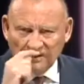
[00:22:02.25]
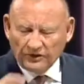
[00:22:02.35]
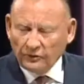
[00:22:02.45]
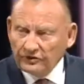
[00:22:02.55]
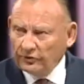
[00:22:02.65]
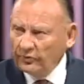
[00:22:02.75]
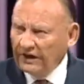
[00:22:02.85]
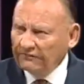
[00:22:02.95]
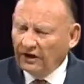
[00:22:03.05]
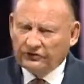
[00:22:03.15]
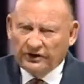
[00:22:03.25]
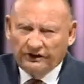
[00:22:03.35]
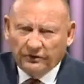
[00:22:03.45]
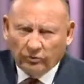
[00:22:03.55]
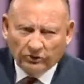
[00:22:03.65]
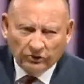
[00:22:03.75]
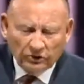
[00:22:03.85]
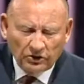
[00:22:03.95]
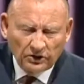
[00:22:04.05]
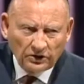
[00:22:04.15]
The reason we have not saved the
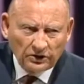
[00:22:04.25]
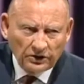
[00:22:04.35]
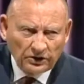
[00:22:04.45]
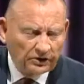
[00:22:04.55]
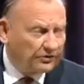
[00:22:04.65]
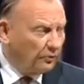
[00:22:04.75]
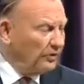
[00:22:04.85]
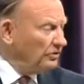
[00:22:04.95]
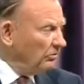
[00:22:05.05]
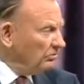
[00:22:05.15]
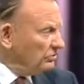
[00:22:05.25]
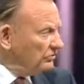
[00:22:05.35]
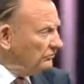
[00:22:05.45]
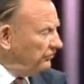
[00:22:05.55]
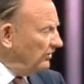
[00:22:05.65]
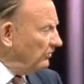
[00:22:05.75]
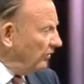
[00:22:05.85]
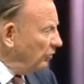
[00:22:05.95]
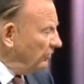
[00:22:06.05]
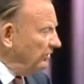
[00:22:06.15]
world is that we don't feel
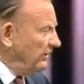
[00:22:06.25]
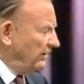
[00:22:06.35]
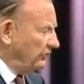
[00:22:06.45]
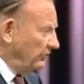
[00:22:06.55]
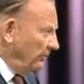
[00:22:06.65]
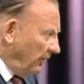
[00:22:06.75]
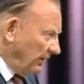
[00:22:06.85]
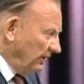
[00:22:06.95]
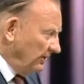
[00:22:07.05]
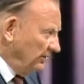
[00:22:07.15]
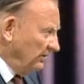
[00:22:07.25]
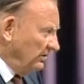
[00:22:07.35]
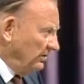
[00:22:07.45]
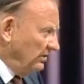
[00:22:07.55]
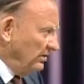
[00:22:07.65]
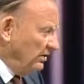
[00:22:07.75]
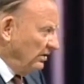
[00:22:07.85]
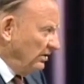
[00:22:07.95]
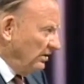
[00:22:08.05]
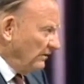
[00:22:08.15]
that we're in debt to anybody.
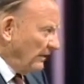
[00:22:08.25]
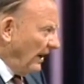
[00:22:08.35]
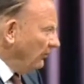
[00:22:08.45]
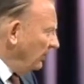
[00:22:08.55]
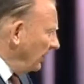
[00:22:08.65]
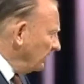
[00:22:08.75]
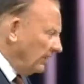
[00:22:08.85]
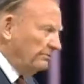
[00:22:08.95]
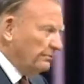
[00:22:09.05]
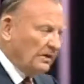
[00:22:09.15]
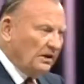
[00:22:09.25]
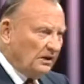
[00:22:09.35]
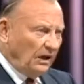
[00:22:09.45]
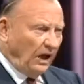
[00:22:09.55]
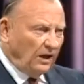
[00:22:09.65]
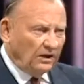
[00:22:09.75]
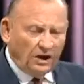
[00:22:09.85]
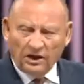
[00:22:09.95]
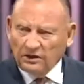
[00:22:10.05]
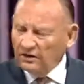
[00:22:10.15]
How could I get
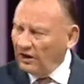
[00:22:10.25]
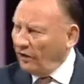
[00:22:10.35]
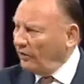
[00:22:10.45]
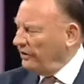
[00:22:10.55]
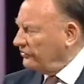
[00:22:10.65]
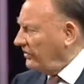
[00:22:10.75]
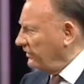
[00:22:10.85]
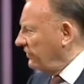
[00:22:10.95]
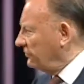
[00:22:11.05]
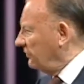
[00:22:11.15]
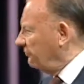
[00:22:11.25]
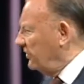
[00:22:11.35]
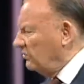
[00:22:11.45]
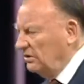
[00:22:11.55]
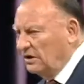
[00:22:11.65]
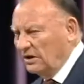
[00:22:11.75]
an audience like this to feel